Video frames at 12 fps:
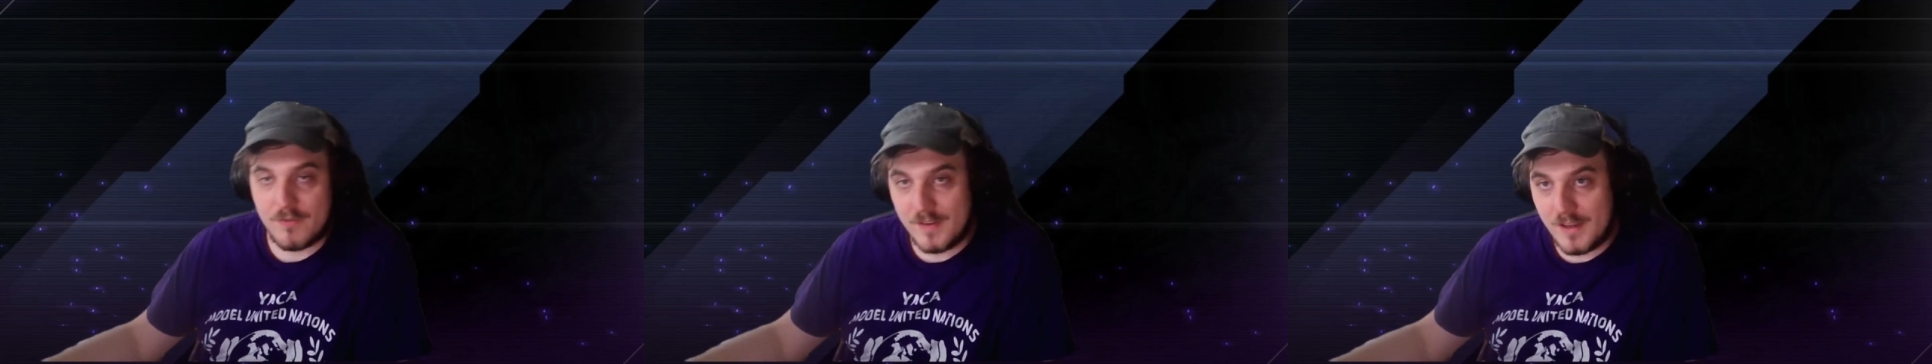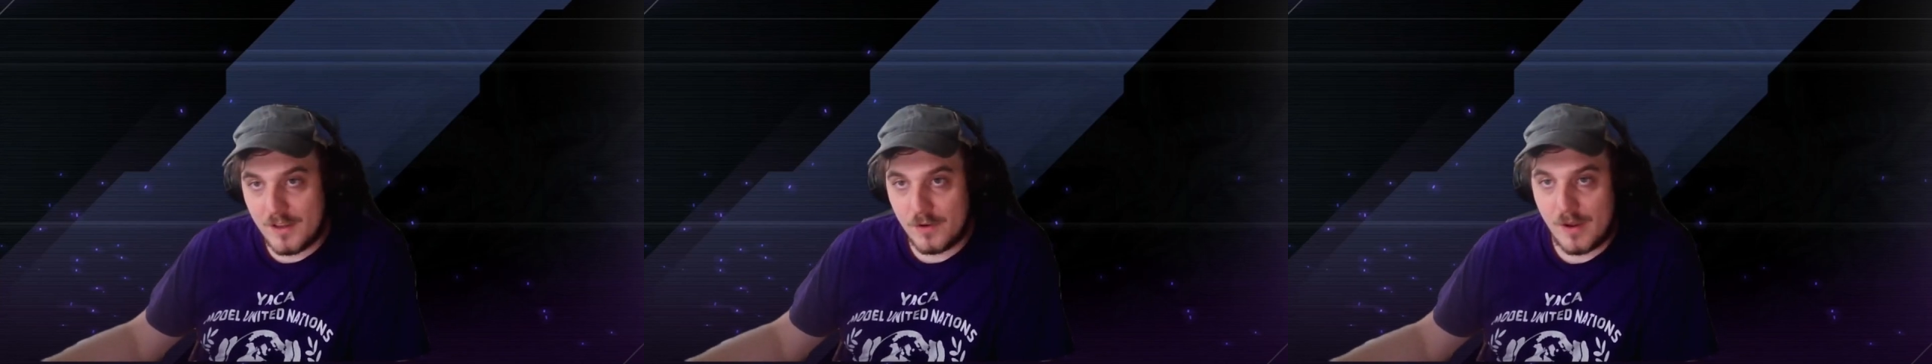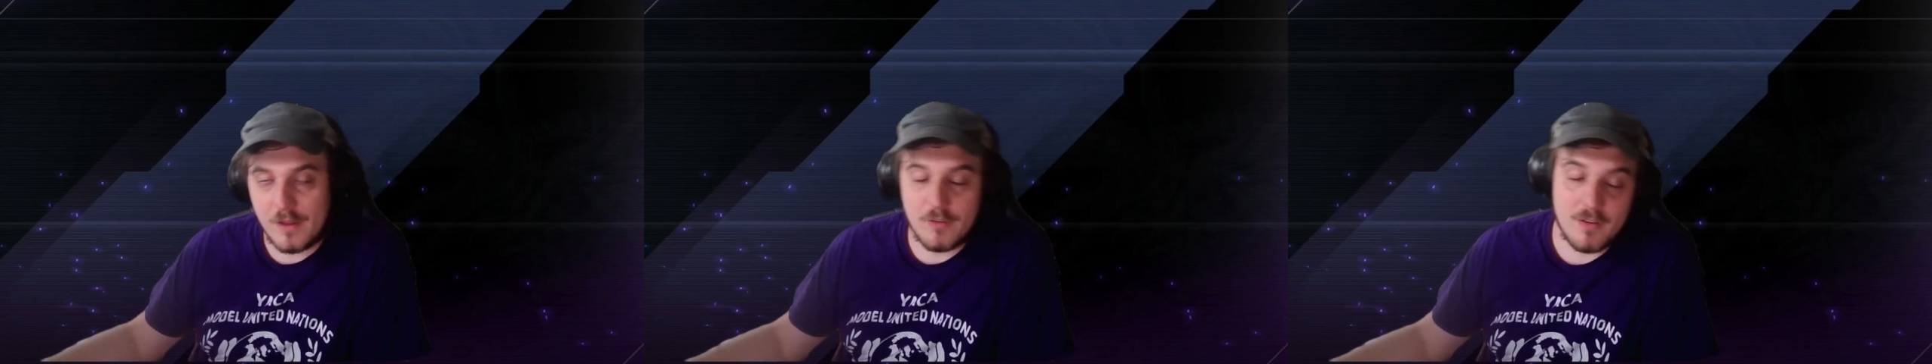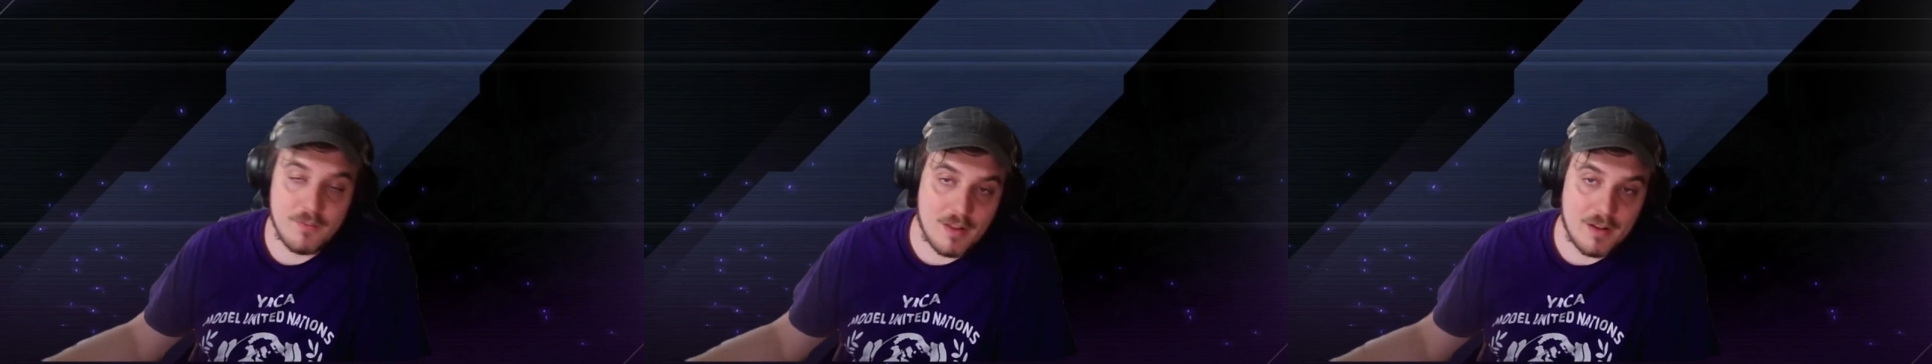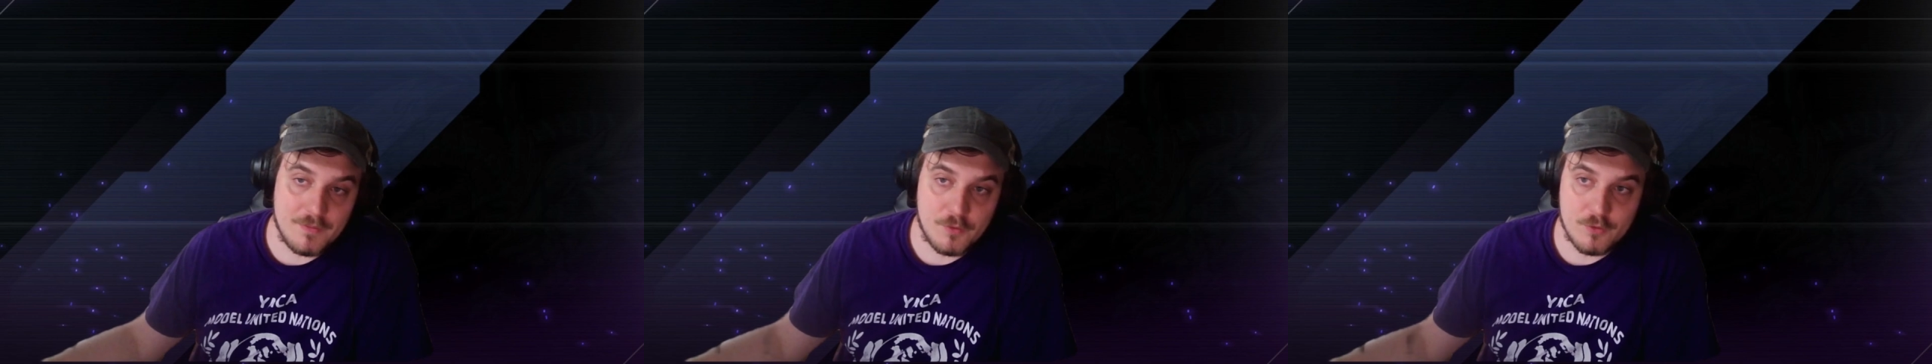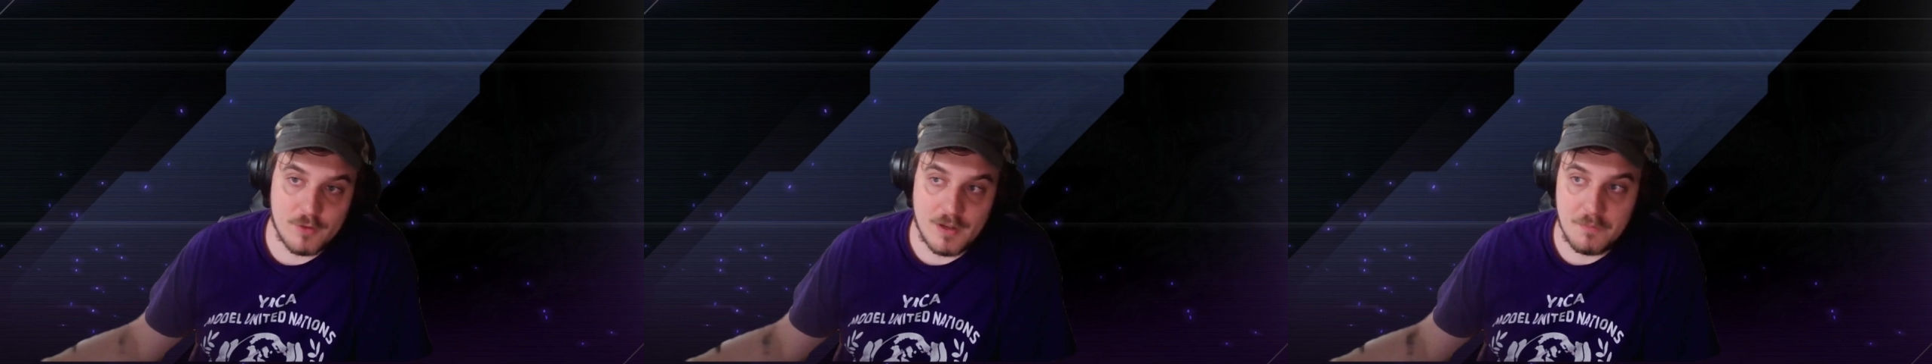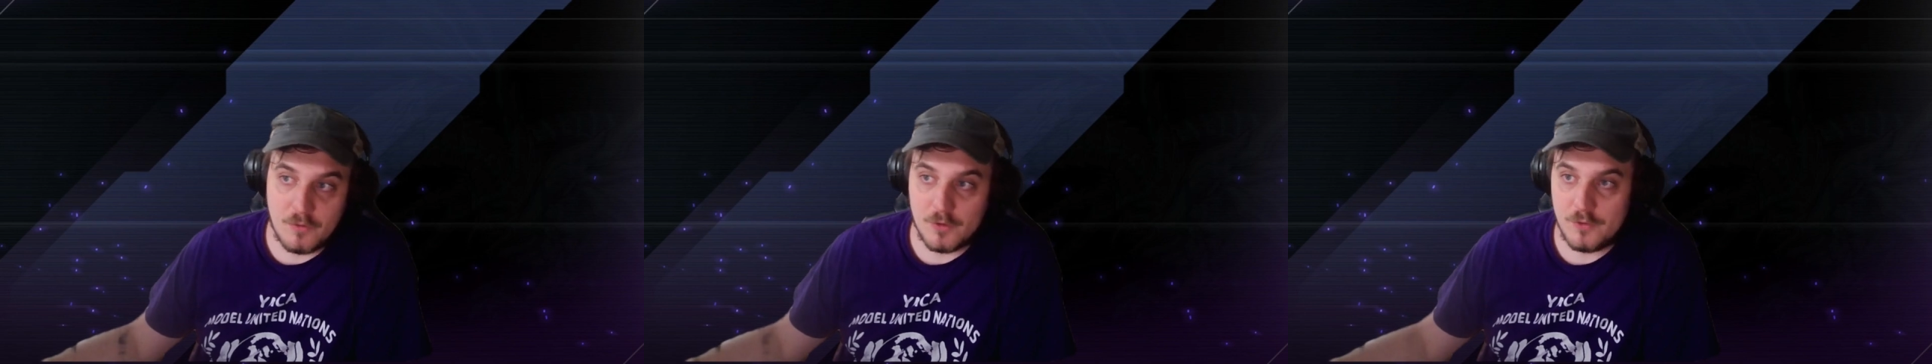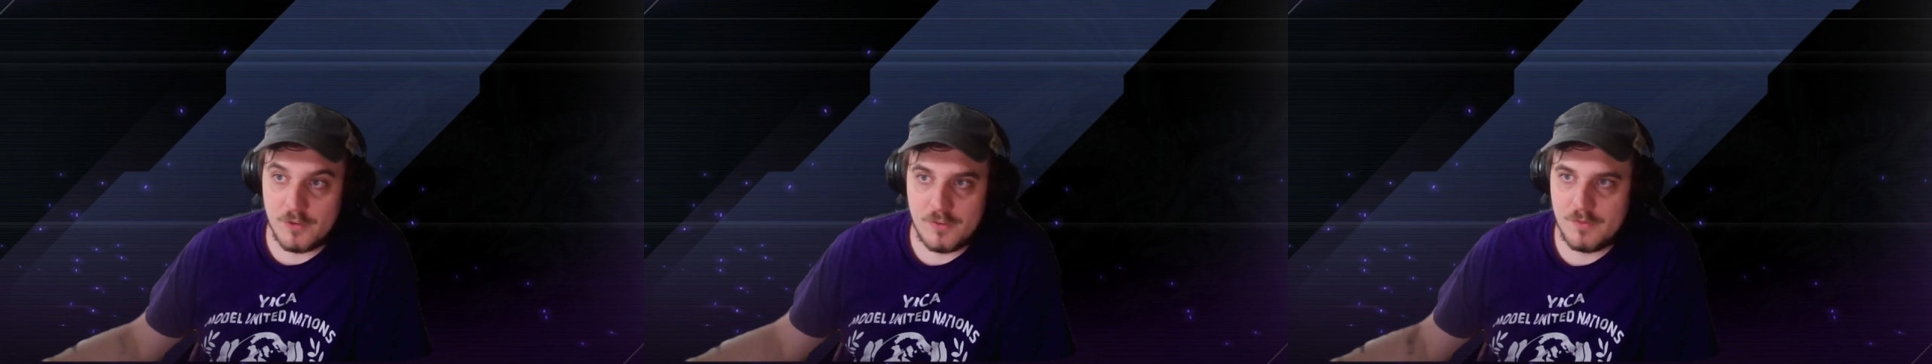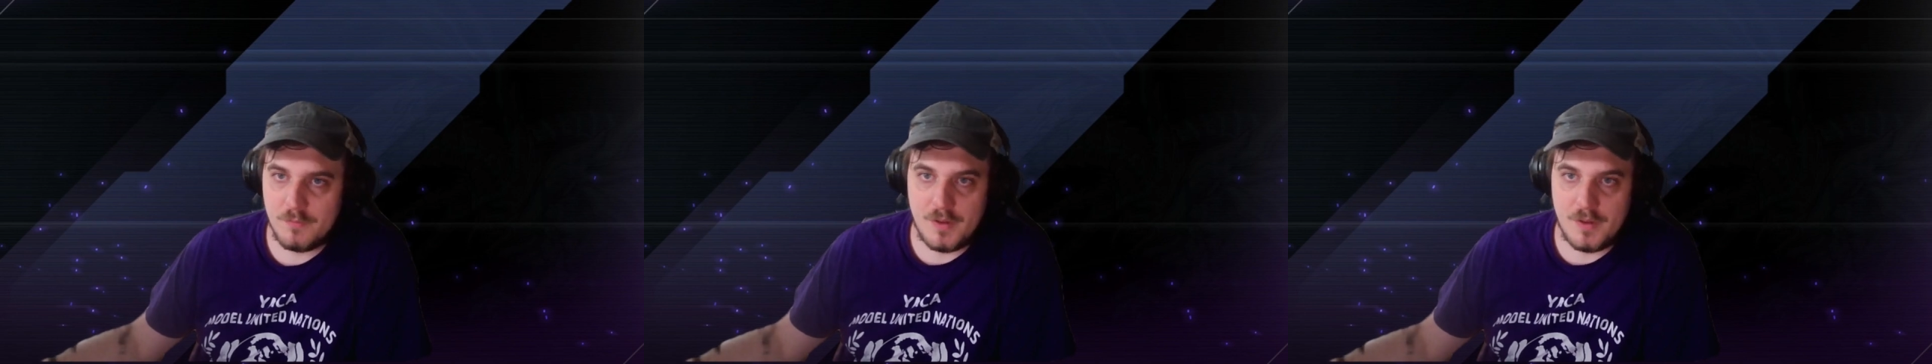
video outside of live streams or just